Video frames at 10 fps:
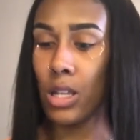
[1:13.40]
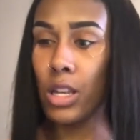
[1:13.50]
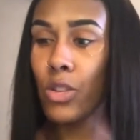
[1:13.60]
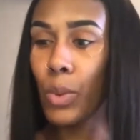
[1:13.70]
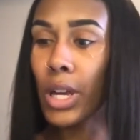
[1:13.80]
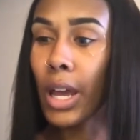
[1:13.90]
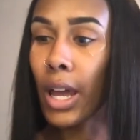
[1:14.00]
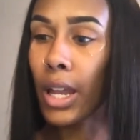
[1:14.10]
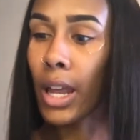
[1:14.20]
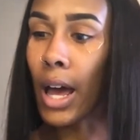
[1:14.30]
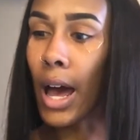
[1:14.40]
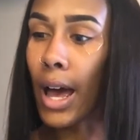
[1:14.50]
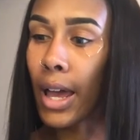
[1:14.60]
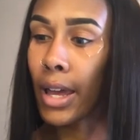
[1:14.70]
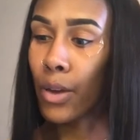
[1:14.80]
this weekend
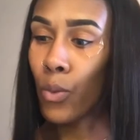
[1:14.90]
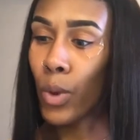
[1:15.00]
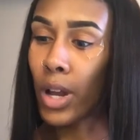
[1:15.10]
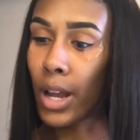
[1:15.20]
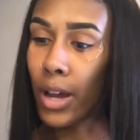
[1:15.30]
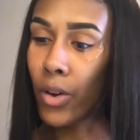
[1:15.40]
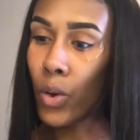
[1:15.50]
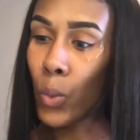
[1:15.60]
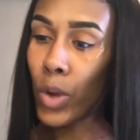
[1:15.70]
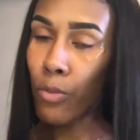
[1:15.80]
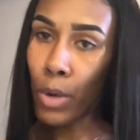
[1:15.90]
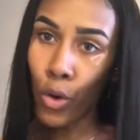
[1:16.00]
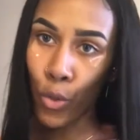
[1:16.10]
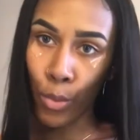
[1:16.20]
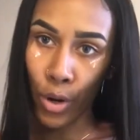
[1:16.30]
I went out with my
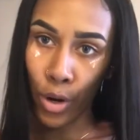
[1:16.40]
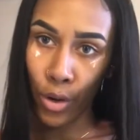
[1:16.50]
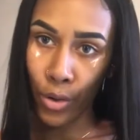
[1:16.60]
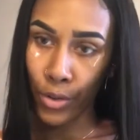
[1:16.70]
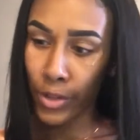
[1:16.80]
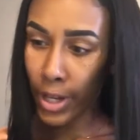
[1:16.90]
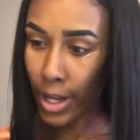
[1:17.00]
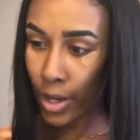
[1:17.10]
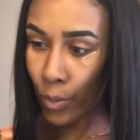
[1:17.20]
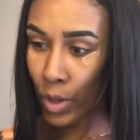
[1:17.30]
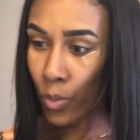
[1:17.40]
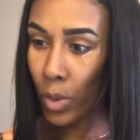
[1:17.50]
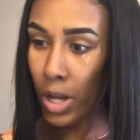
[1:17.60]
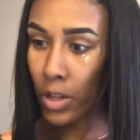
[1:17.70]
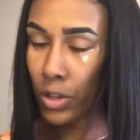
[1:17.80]
homegirls and we
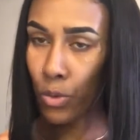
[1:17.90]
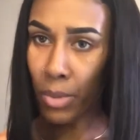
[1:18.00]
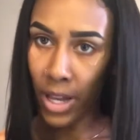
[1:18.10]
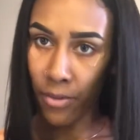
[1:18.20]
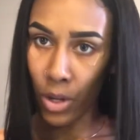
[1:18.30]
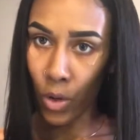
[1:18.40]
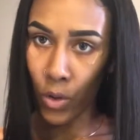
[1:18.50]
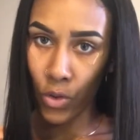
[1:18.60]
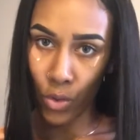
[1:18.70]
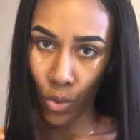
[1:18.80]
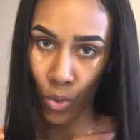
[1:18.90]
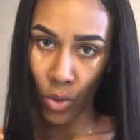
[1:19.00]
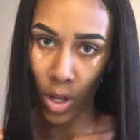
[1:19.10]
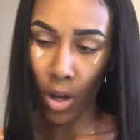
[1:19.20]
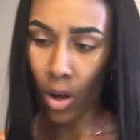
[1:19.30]
went to Bayville to
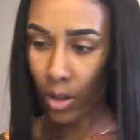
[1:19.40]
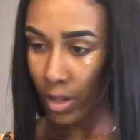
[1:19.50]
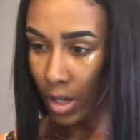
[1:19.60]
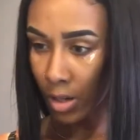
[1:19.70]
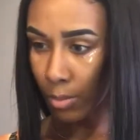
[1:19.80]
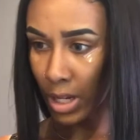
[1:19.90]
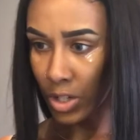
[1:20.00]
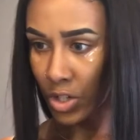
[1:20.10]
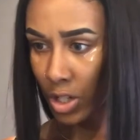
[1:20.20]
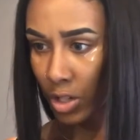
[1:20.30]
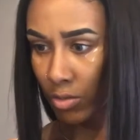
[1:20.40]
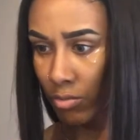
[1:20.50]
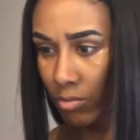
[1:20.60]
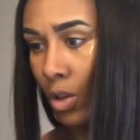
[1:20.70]
the Haunted Mansion.